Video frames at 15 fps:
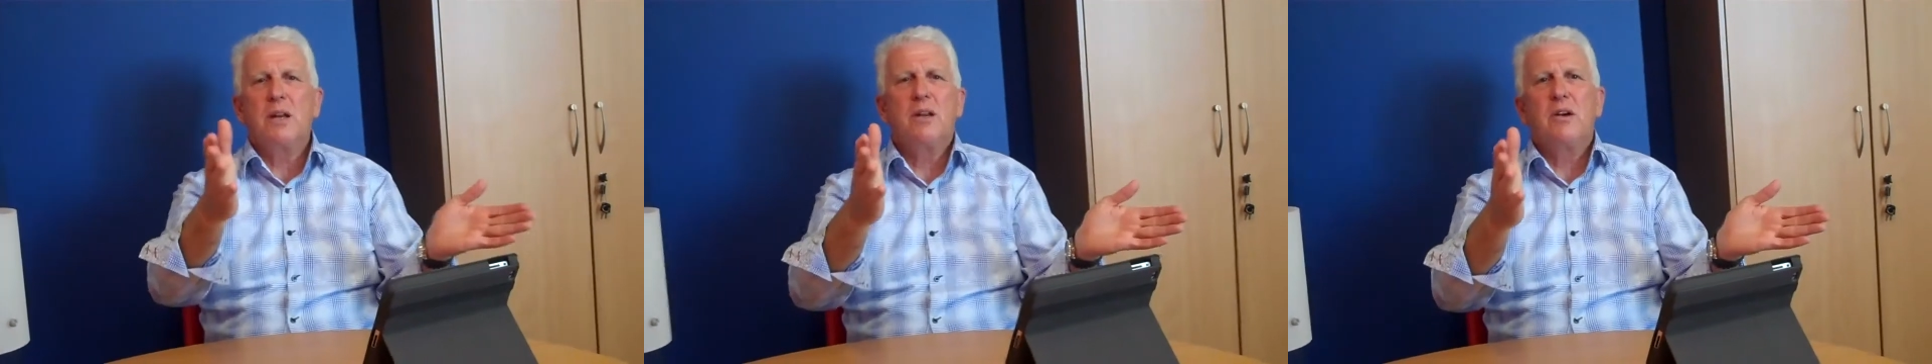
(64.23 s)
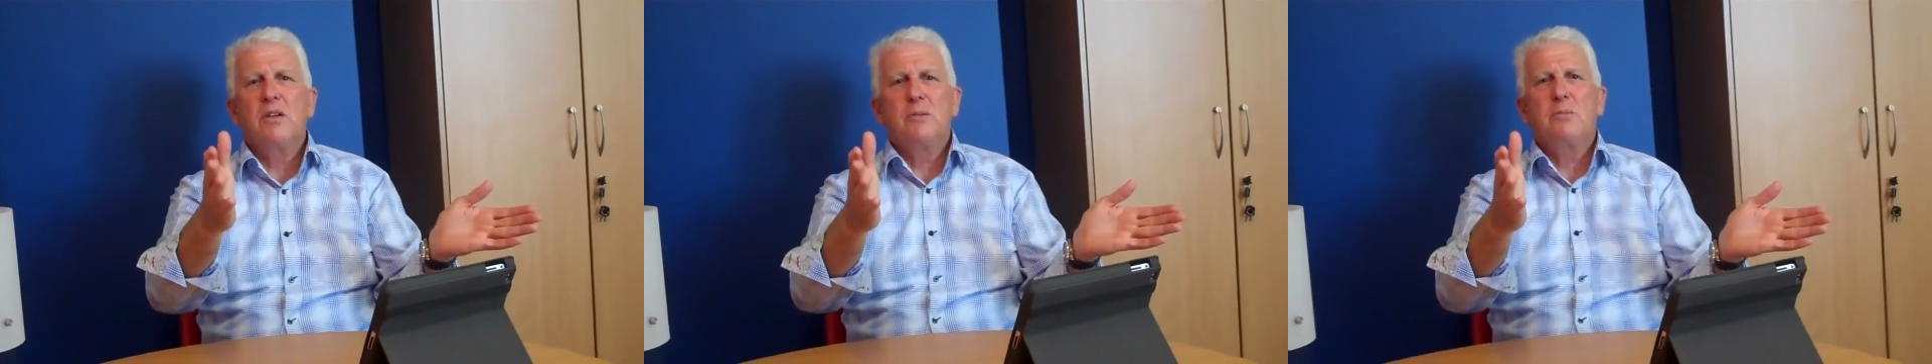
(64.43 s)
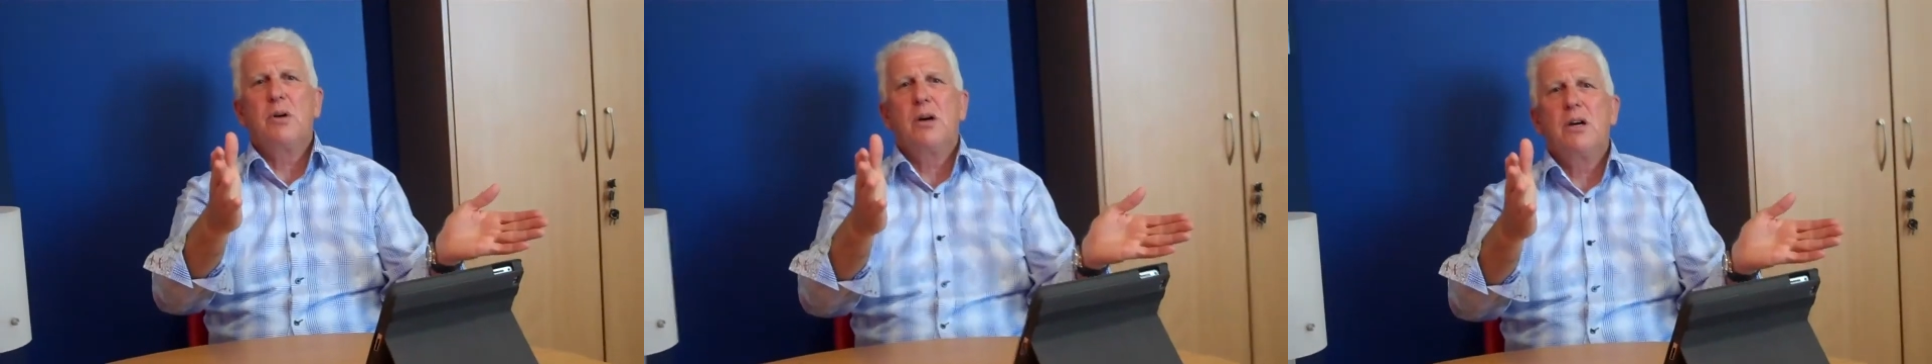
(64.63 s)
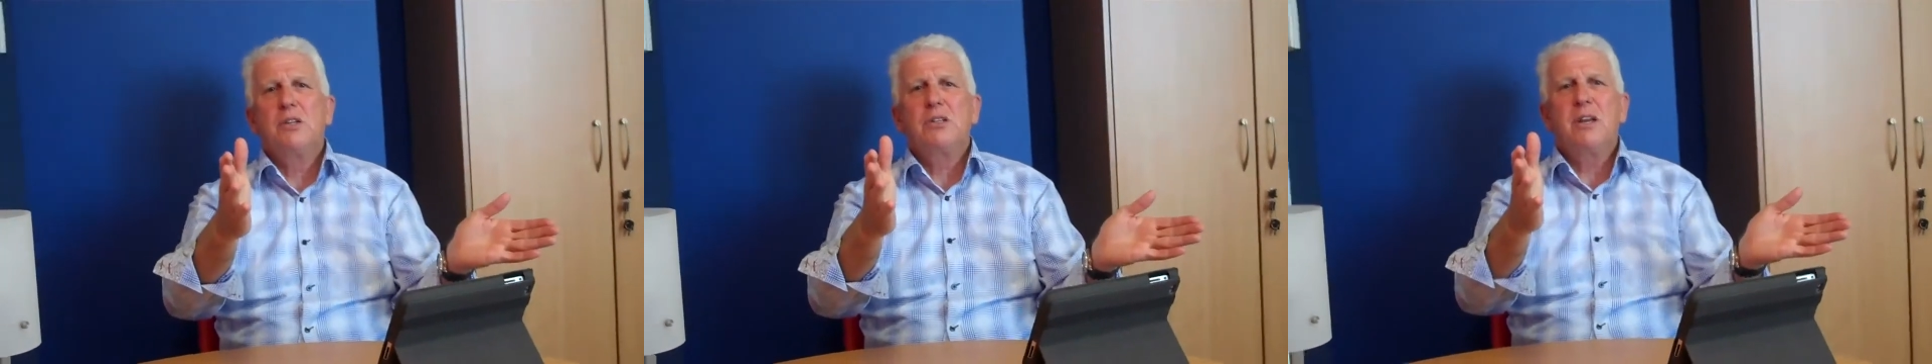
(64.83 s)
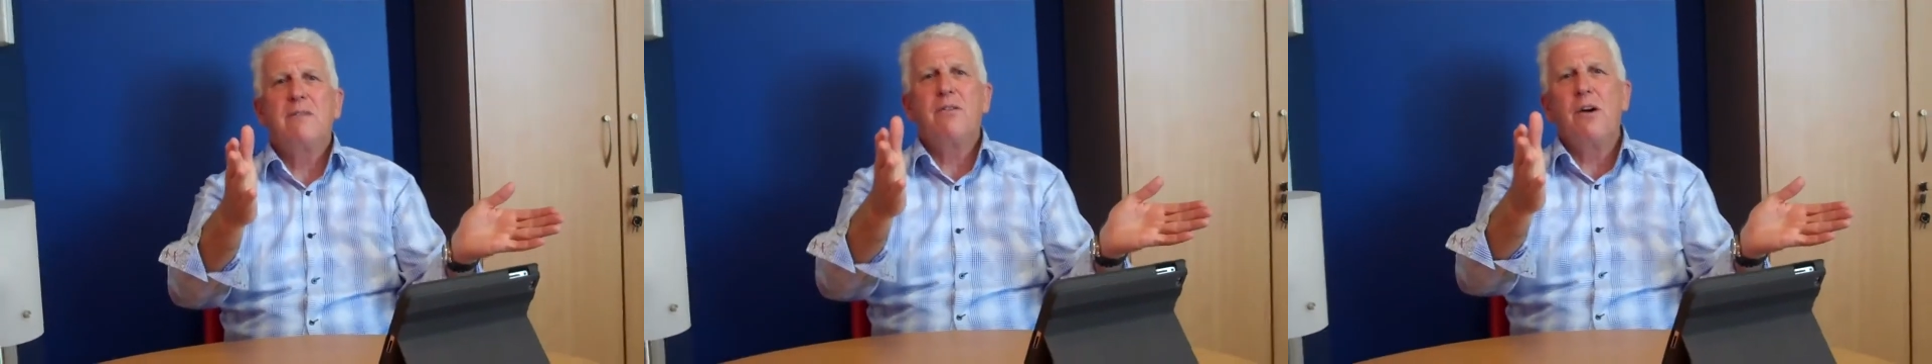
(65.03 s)
one of those
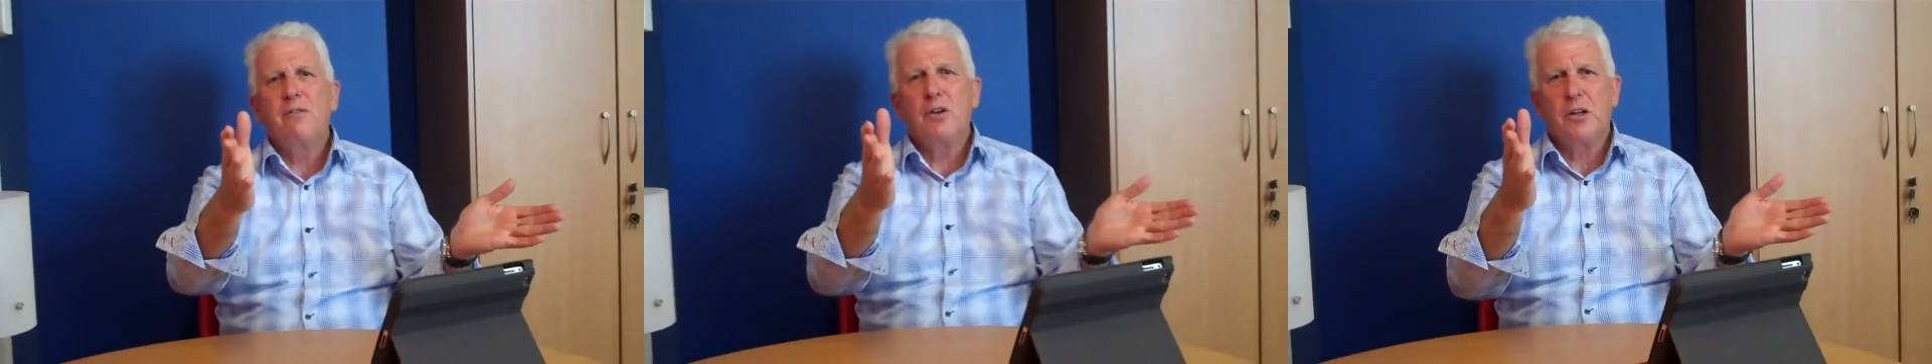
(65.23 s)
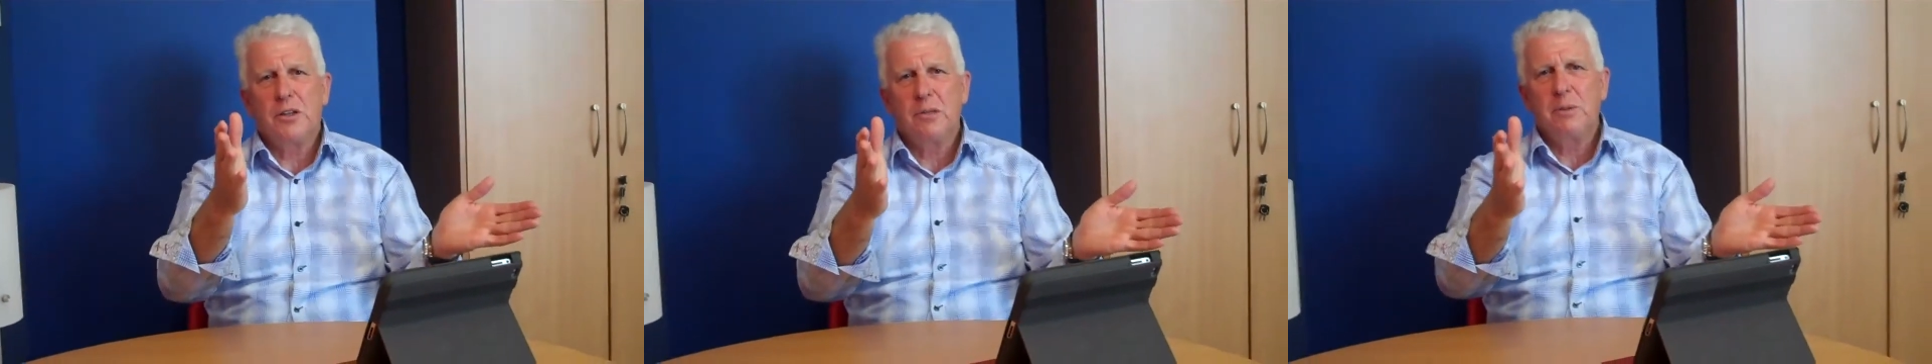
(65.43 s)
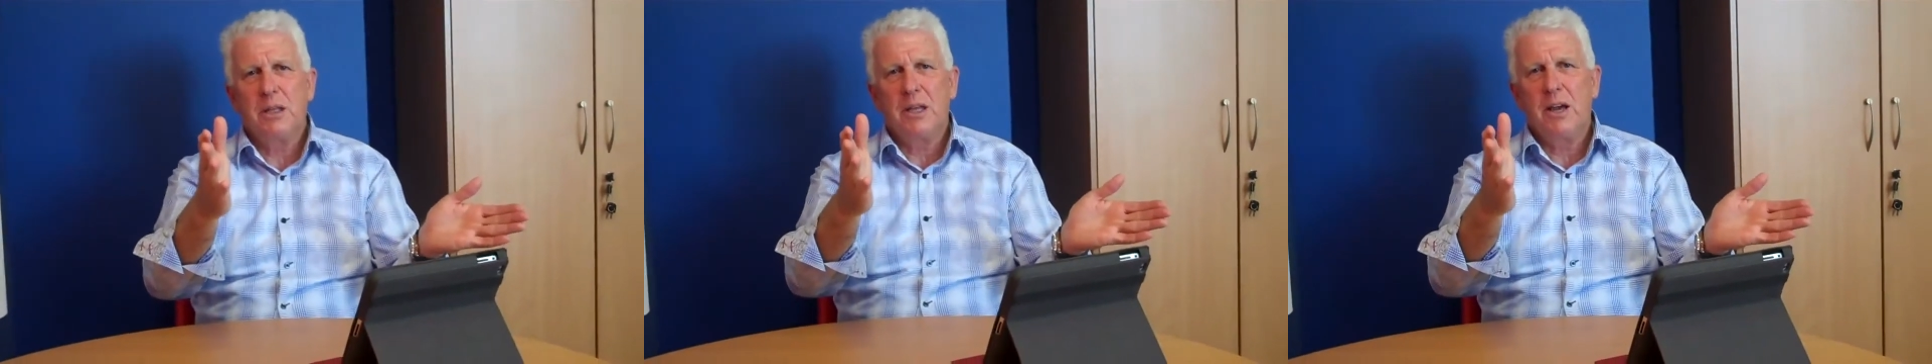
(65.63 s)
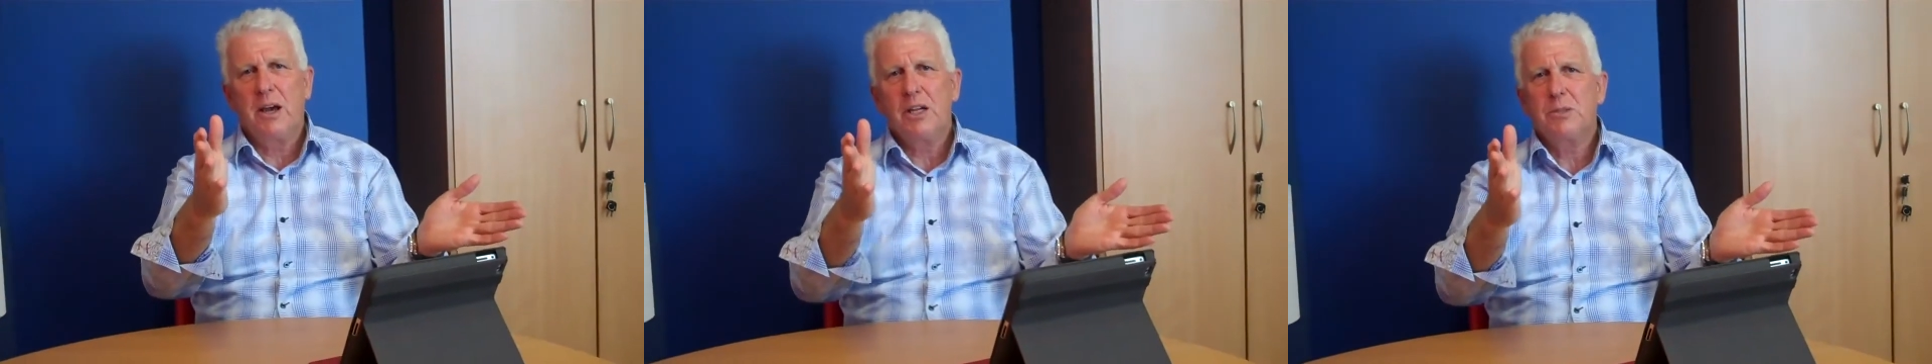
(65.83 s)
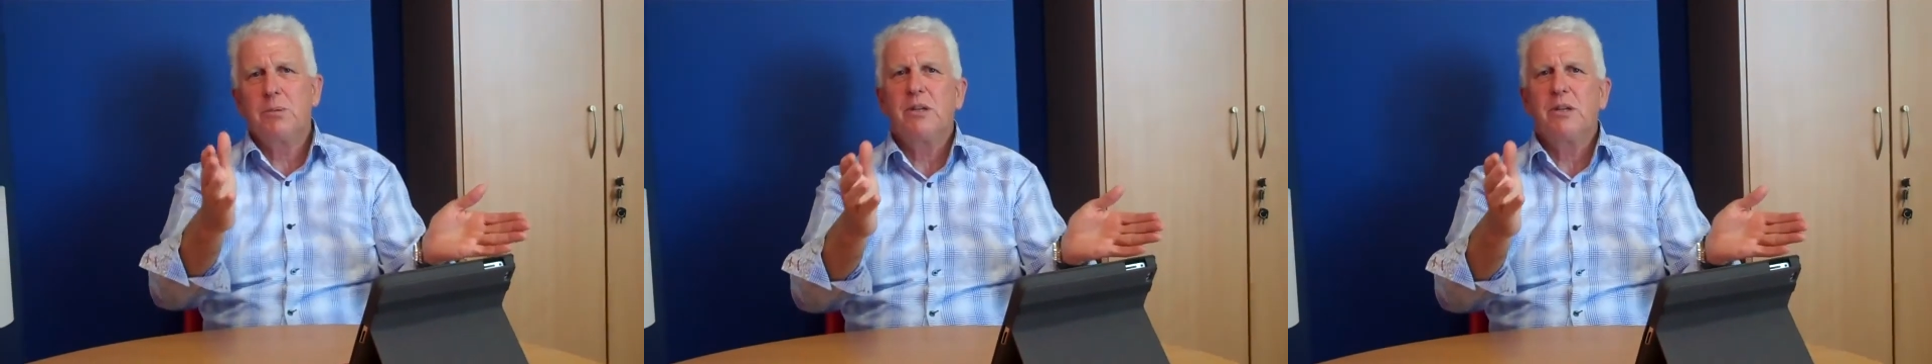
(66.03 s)
buyers if I've got them at the house,